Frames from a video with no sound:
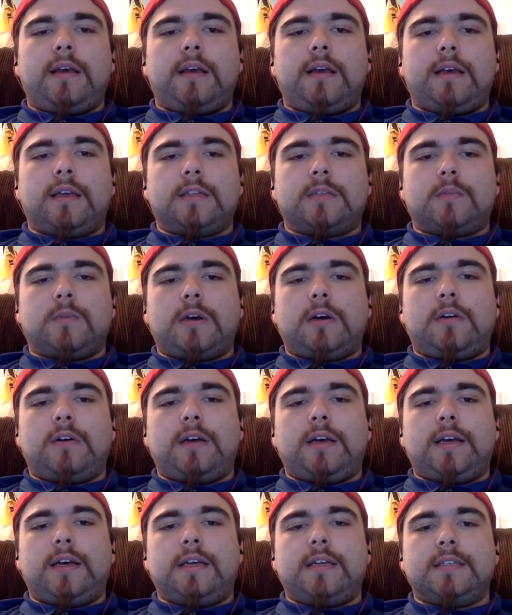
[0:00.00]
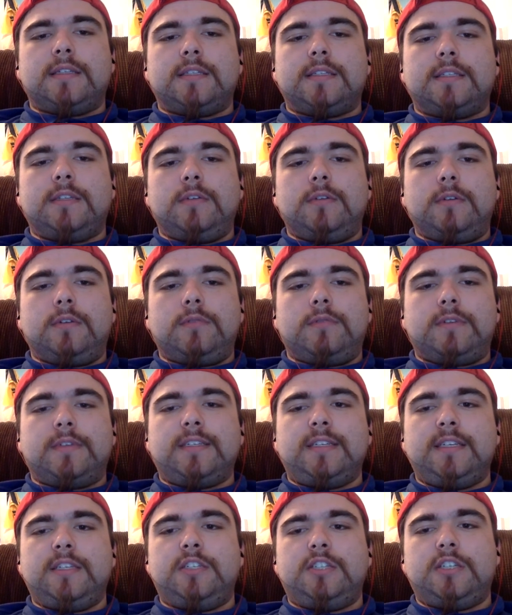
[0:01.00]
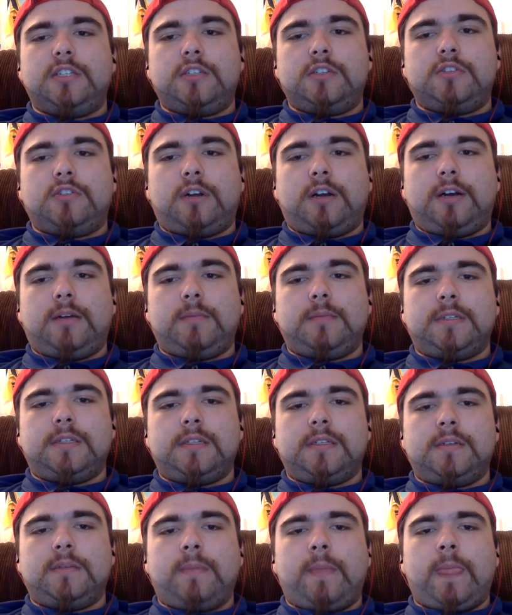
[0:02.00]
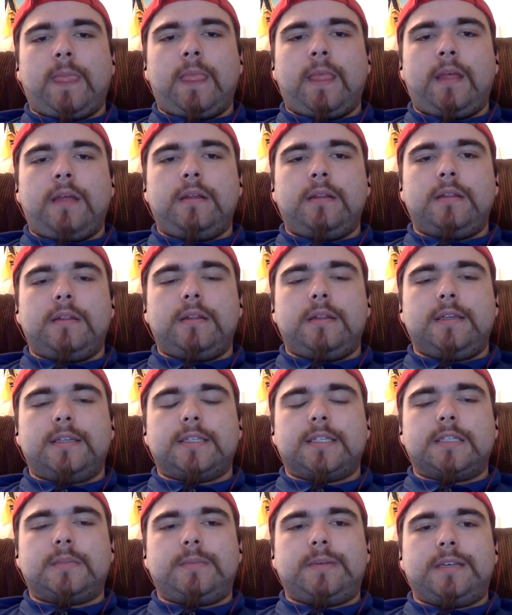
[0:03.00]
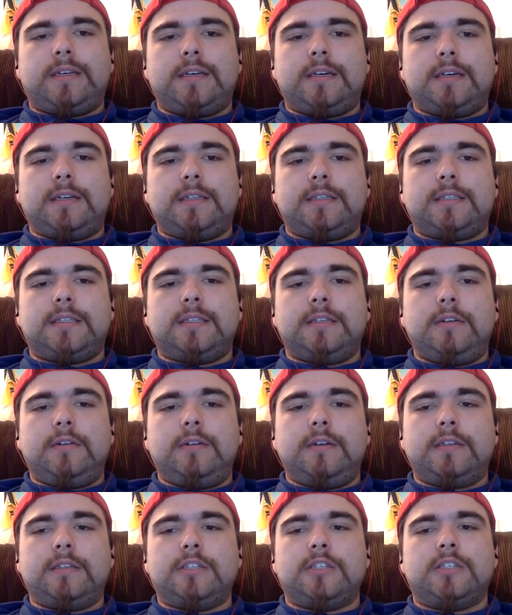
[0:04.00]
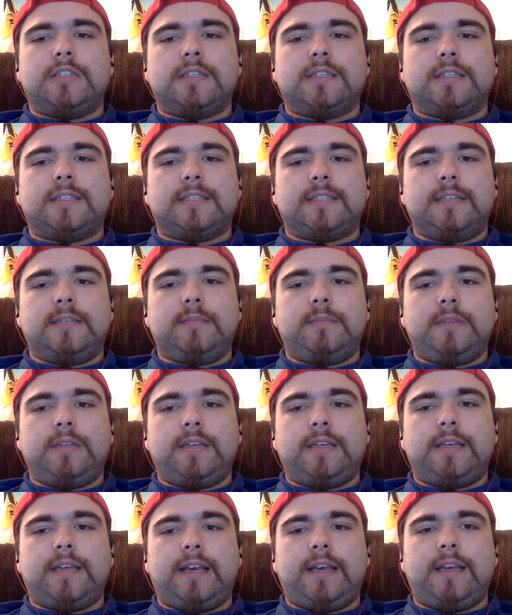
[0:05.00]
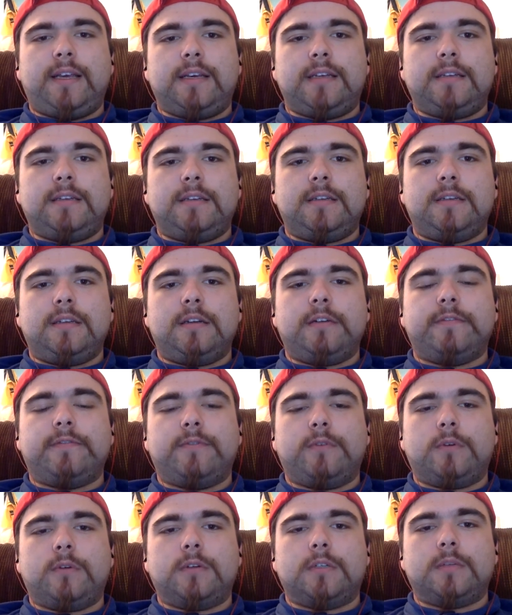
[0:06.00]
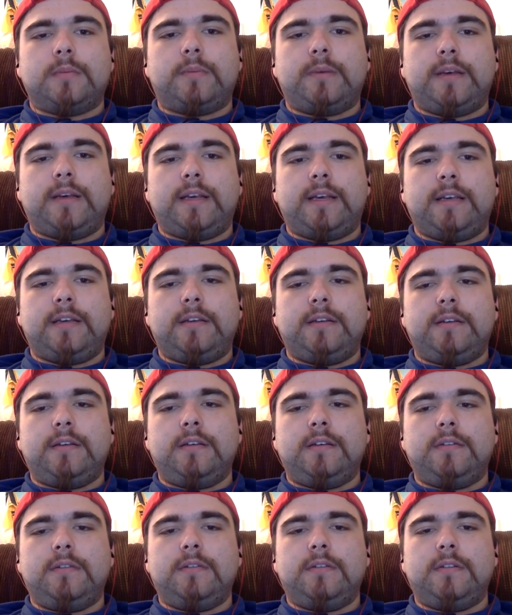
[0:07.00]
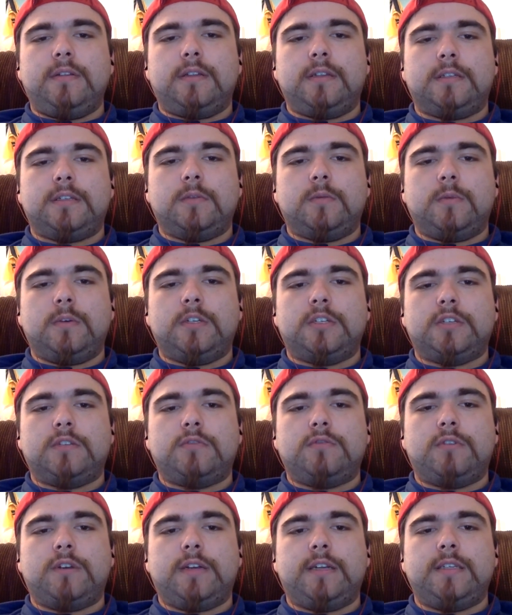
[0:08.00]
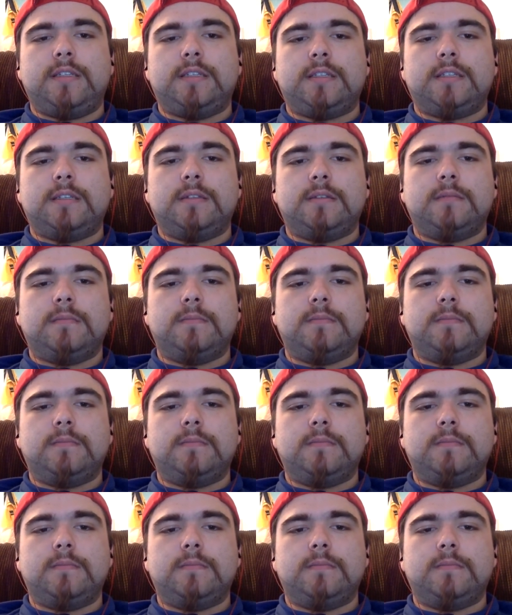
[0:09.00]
as well as student retention drops. This is because students just simply can't afford to pay the tuition rates.